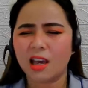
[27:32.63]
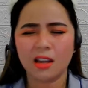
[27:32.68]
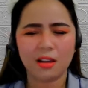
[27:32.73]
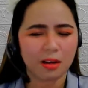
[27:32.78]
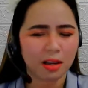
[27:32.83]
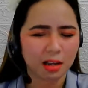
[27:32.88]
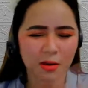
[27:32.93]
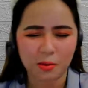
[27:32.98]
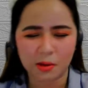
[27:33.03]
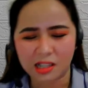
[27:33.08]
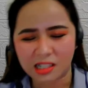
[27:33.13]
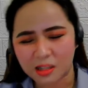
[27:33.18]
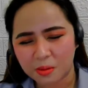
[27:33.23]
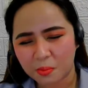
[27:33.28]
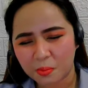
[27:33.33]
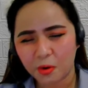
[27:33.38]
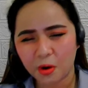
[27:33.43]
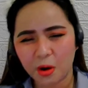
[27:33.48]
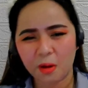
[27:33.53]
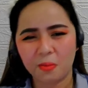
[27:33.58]
Anyway, the
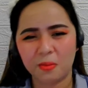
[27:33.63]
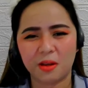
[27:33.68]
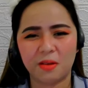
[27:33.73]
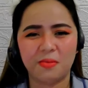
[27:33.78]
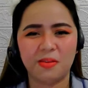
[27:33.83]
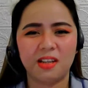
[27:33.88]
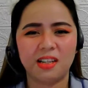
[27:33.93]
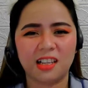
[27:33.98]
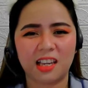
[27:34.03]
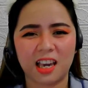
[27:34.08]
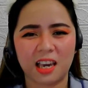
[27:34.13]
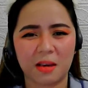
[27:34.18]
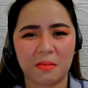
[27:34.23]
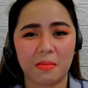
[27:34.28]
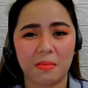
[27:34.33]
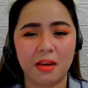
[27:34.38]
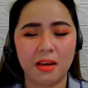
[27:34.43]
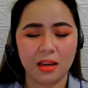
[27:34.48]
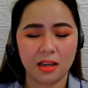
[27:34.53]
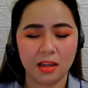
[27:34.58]
problem that
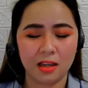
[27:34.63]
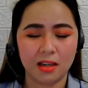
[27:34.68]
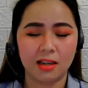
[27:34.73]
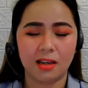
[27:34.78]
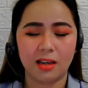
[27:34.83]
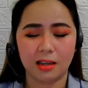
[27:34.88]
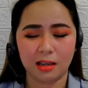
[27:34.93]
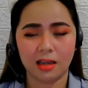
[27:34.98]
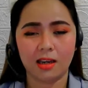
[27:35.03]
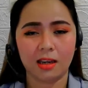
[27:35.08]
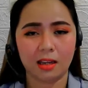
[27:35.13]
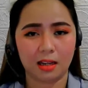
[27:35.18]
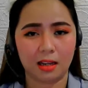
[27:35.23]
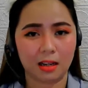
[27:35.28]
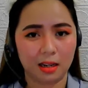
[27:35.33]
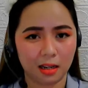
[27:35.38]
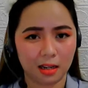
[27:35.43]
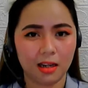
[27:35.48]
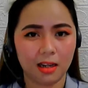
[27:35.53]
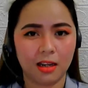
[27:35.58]
came
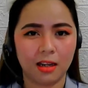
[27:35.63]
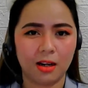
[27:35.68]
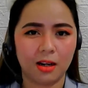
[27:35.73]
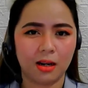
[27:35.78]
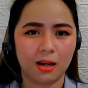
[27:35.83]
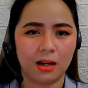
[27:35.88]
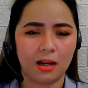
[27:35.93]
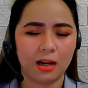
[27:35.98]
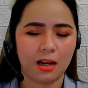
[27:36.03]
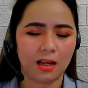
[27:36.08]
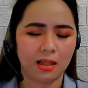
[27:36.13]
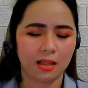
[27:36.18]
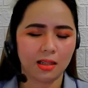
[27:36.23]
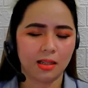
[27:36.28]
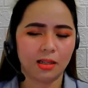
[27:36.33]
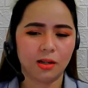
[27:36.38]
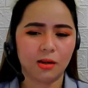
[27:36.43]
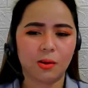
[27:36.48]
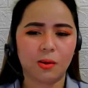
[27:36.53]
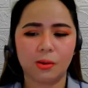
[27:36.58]
in, alright,
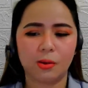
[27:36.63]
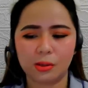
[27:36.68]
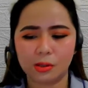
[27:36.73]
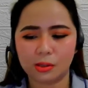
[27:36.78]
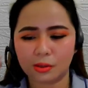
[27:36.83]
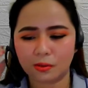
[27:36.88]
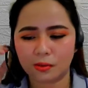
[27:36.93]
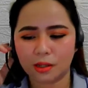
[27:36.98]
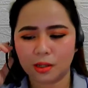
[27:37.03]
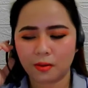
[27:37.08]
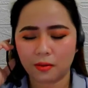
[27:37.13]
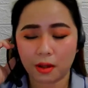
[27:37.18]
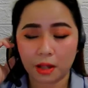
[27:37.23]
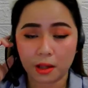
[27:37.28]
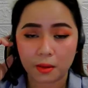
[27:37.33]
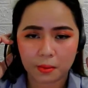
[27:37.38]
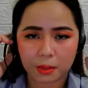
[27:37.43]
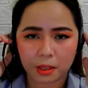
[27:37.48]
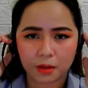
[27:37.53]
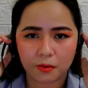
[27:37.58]
in the course of the
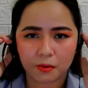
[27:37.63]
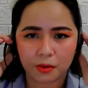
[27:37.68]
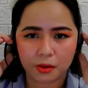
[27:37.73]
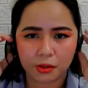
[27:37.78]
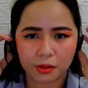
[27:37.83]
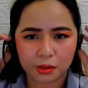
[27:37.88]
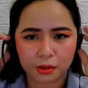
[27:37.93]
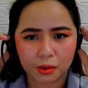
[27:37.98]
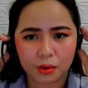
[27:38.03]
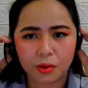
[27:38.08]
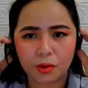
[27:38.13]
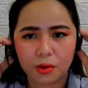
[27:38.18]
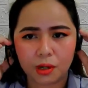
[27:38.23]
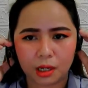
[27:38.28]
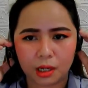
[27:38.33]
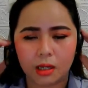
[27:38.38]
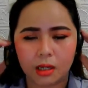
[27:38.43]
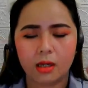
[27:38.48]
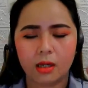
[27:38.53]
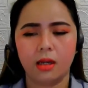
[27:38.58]
development of their
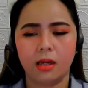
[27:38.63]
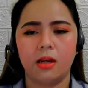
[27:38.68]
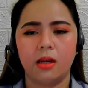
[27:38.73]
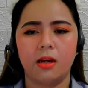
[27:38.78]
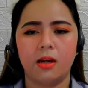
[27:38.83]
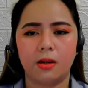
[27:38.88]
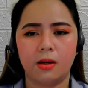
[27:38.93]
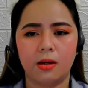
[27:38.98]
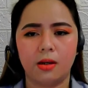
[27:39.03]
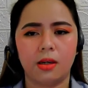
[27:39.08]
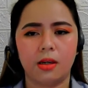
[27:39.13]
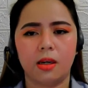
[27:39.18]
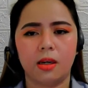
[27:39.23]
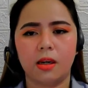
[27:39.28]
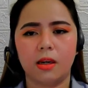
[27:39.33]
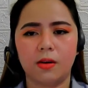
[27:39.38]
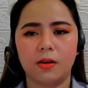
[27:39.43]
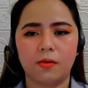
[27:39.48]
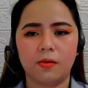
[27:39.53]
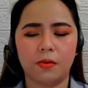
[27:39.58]
story.
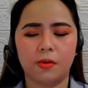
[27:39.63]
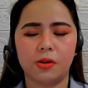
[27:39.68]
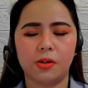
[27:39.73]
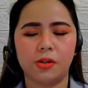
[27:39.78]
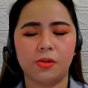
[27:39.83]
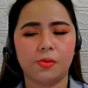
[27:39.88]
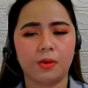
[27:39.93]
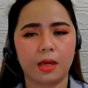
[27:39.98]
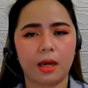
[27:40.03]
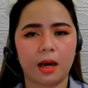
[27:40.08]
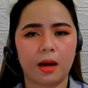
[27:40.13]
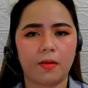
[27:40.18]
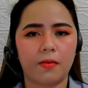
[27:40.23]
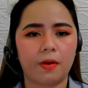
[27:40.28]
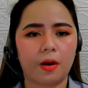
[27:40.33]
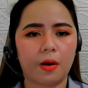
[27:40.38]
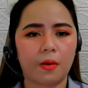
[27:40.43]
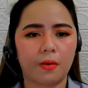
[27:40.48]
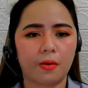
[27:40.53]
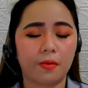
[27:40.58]
Okay, of course, we
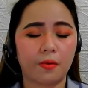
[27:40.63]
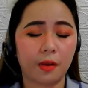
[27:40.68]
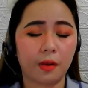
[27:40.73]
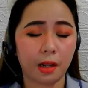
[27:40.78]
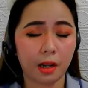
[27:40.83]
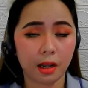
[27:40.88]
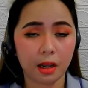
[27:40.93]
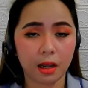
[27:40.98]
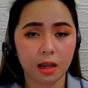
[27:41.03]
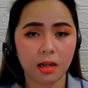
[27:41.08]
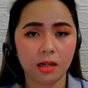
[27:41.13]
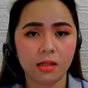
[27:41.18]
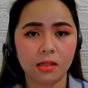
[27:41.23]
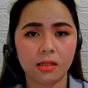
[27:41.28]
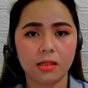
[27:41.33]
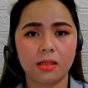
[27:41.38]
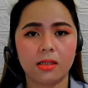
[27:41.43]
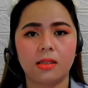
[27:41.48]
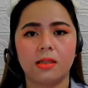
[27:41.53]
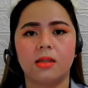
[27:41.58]
have our
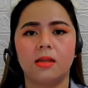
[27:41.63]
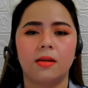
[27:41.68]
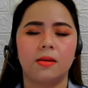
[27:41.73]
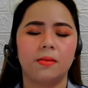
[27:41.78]
villains,